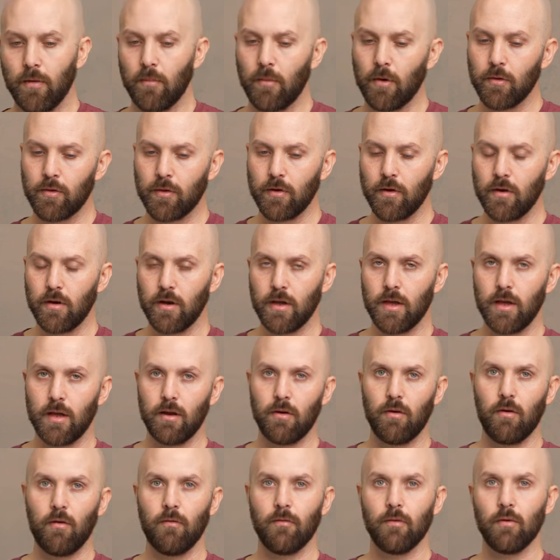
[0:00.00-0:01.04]
the most you're gonna
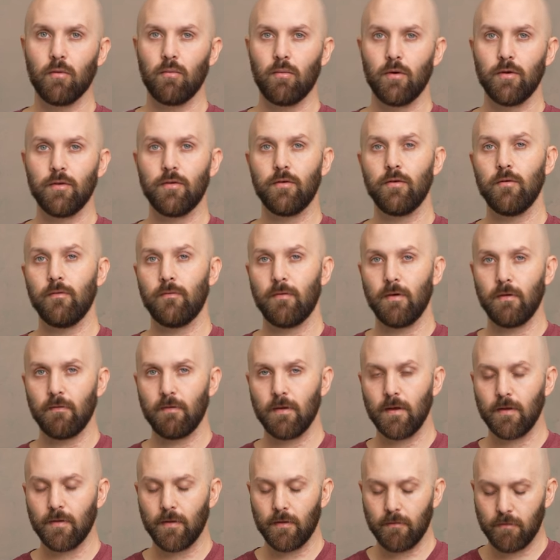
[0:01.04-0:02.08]
get over
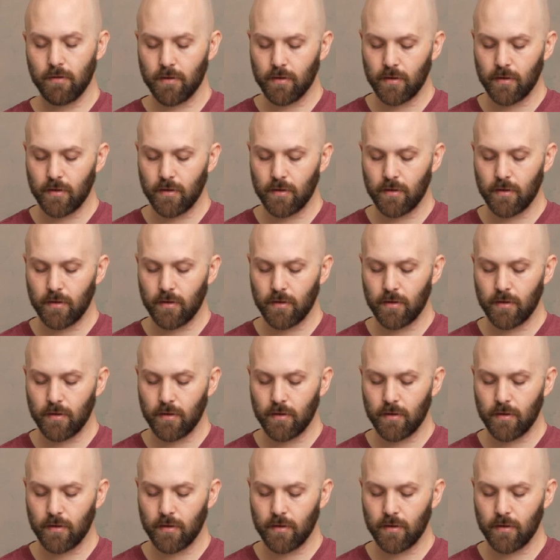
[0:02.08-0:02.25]
1/250th of